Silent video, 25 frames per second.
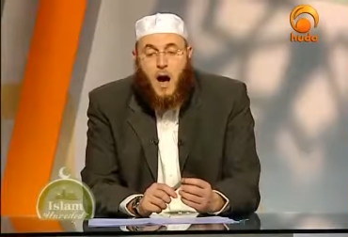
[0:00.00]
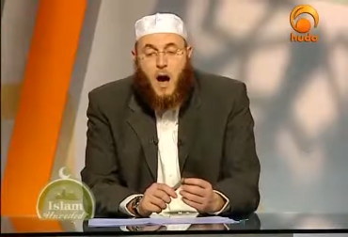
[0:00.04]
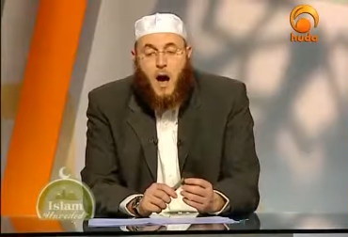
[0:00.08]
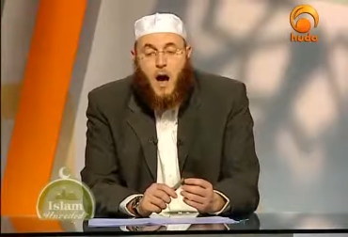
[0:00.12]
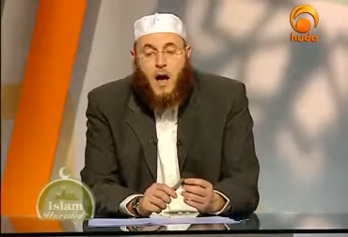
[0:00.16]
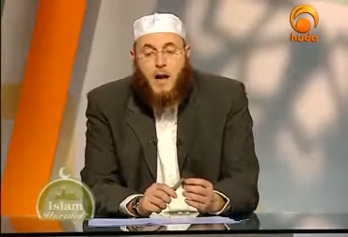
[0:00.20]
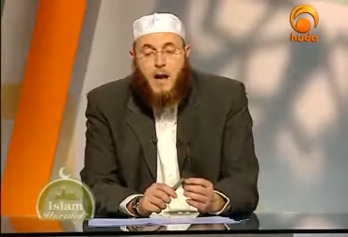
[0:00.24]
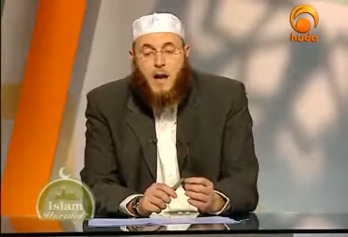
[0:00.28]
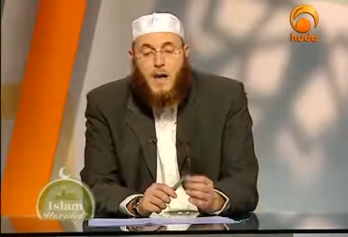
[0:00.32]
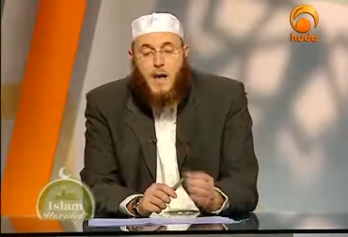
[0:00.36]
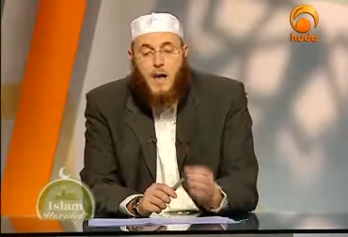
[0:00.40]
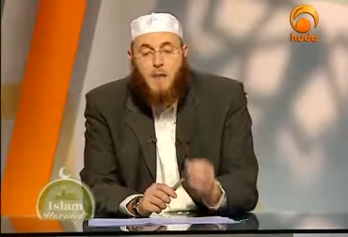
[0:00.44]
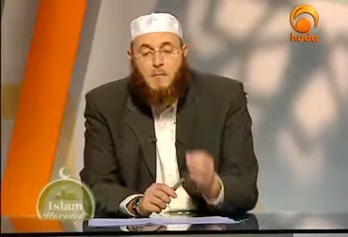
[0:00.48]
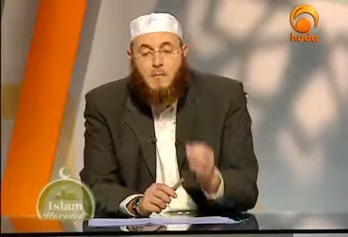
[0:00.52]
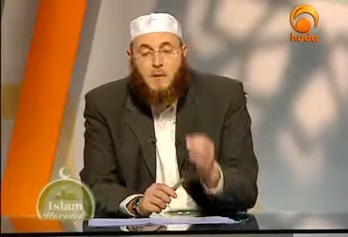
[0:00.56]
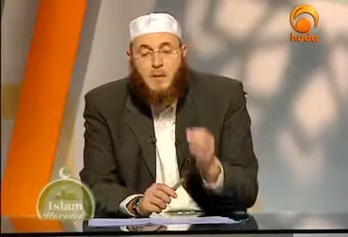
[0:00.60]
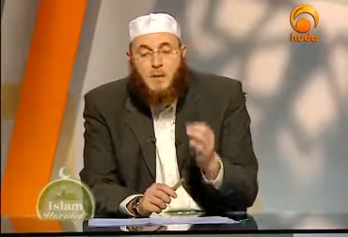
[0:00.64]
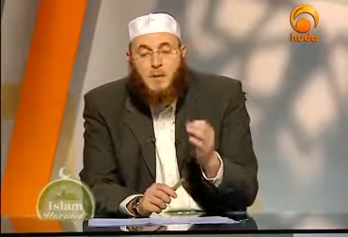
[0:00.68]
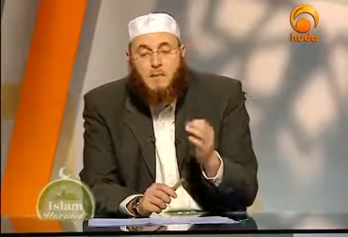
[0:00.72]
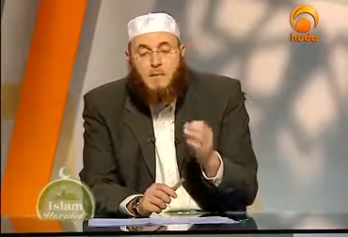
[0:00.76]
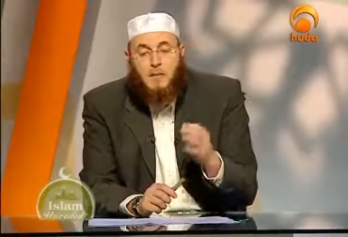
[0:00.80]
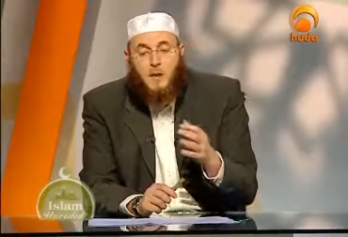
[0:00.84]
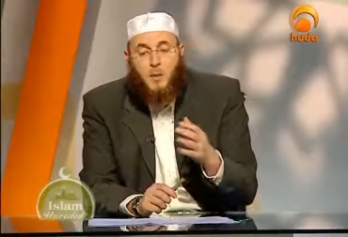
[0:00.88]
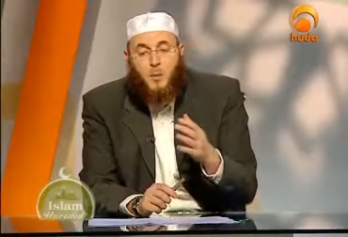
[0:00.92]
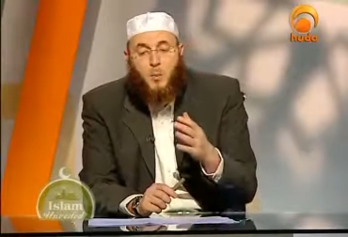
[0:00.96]
I am
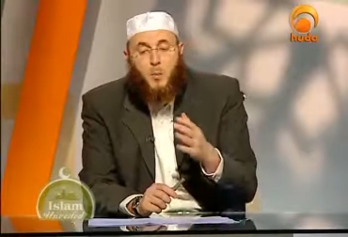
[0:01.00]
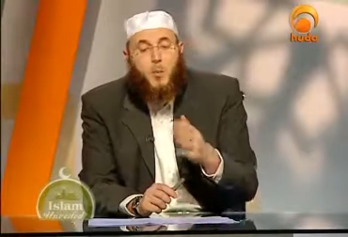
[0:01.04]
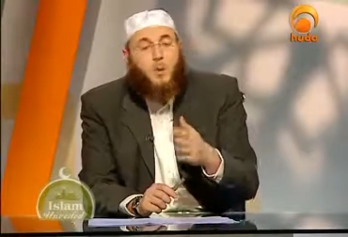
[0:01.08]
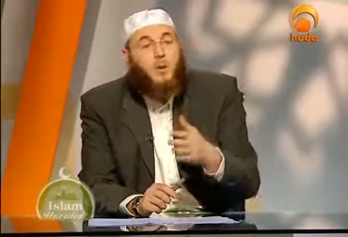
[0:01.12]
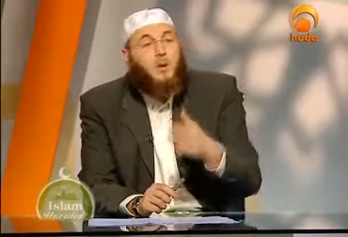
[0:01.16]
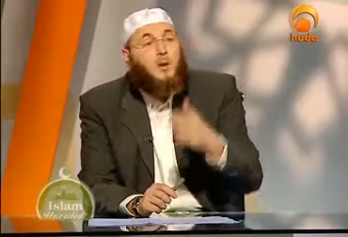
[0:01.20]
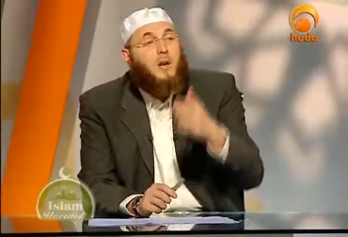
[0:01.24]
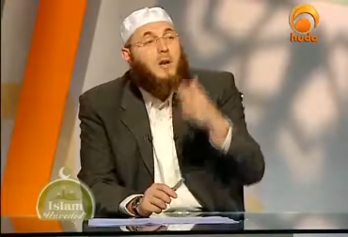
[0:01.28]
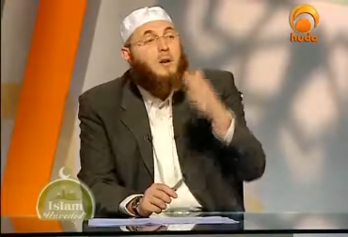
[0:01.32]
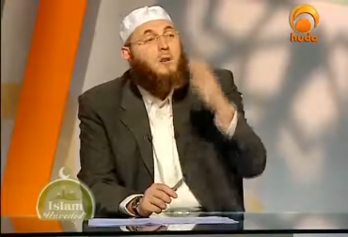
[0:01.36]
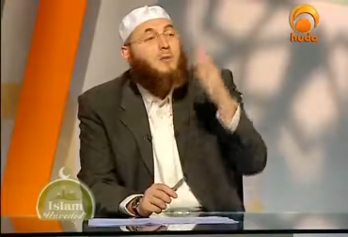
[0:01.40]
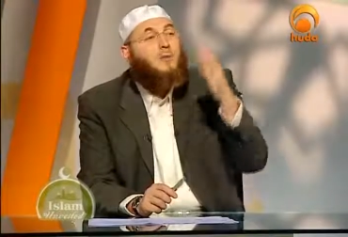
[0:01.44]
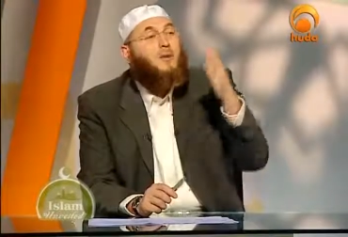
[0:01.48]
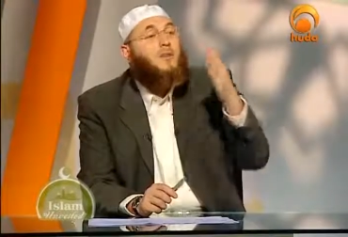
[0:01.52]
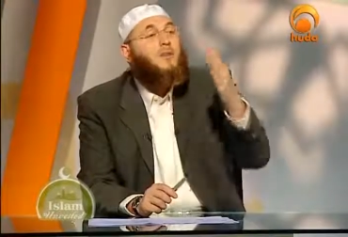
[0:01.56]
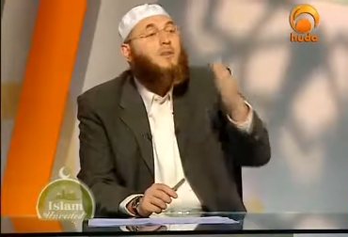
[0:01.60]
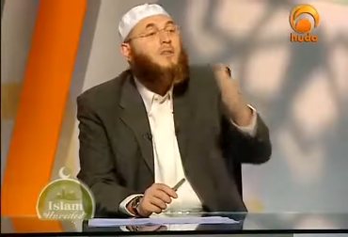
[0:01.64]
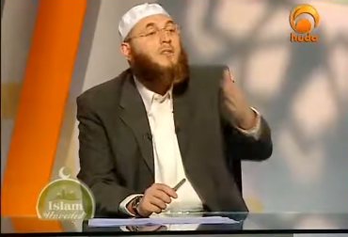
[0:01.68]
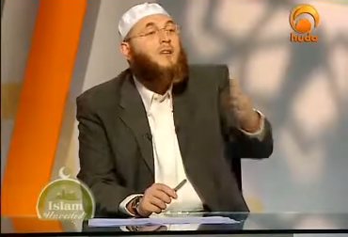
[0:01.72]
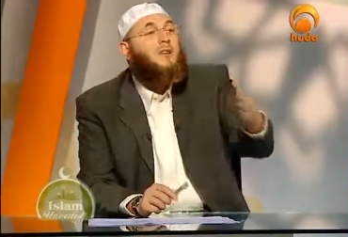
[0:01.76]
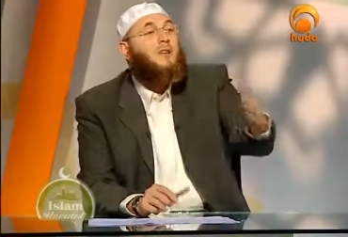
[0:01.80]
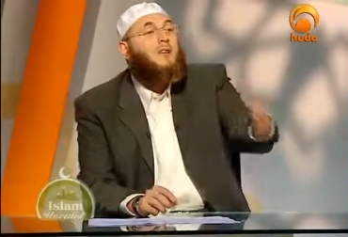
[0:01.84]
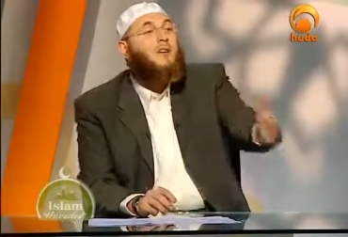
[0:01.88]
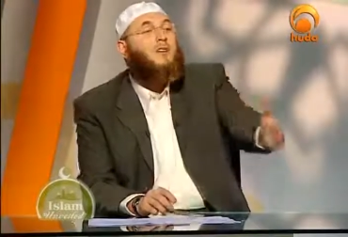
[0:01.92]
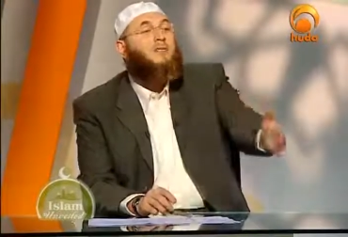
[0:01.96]
his opponent
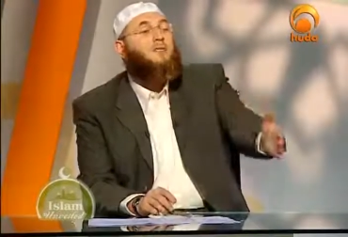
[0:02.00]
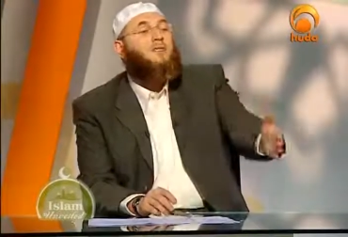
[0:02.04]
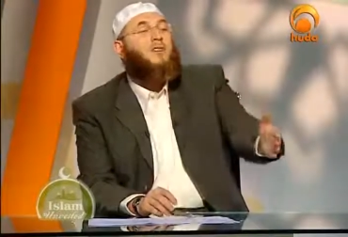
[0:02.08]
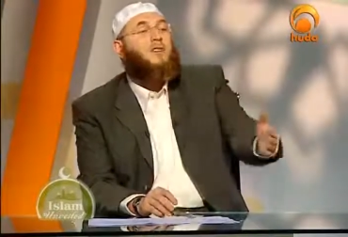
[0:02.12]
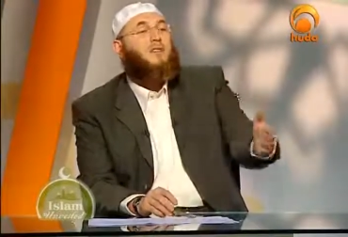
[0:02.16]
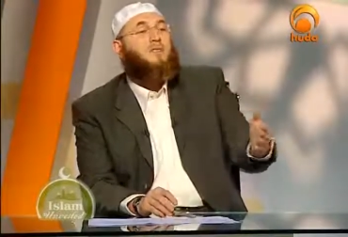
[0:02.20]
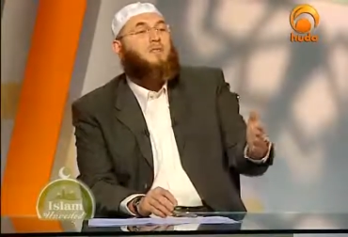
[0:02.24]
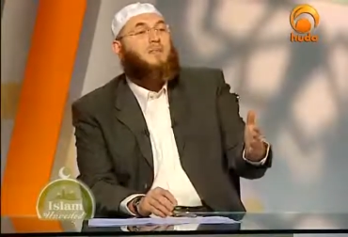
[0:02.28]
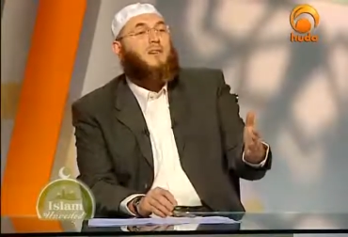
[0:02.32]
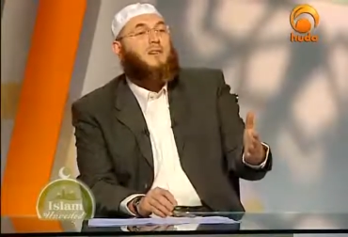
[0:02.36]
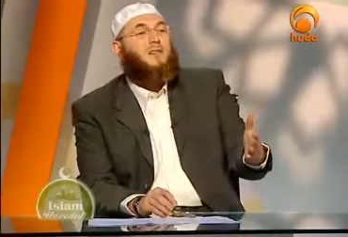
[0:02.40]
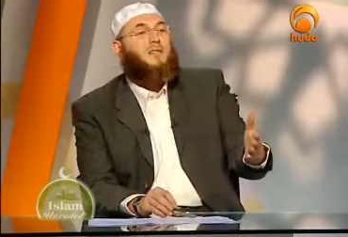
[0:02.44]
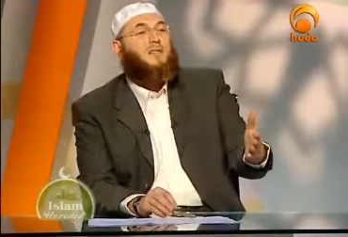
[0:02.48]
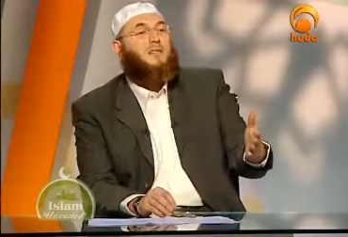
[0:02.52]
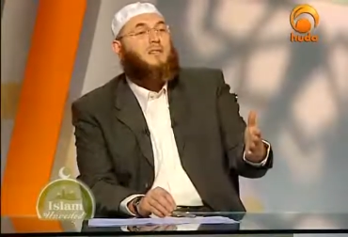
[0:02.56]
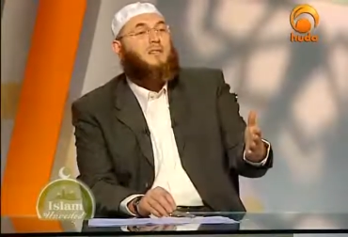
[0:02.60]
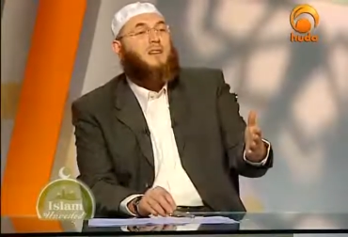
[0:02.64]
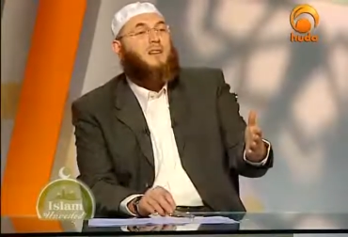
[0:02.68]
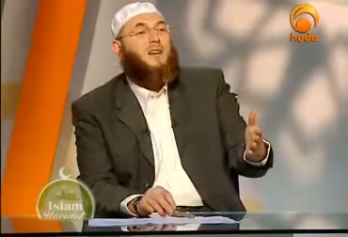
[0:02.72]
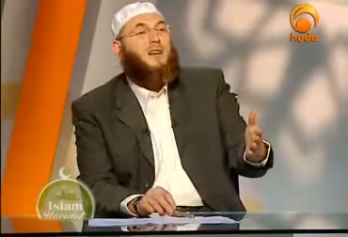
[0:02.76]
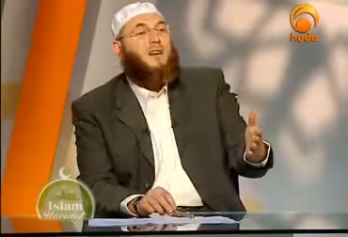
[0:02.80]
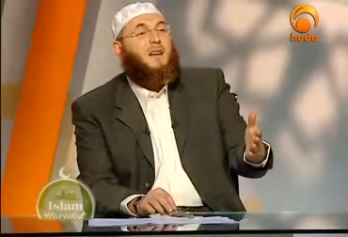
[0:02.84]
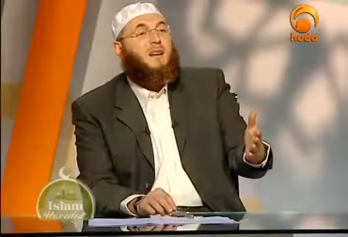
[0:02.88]
on the day of judgment.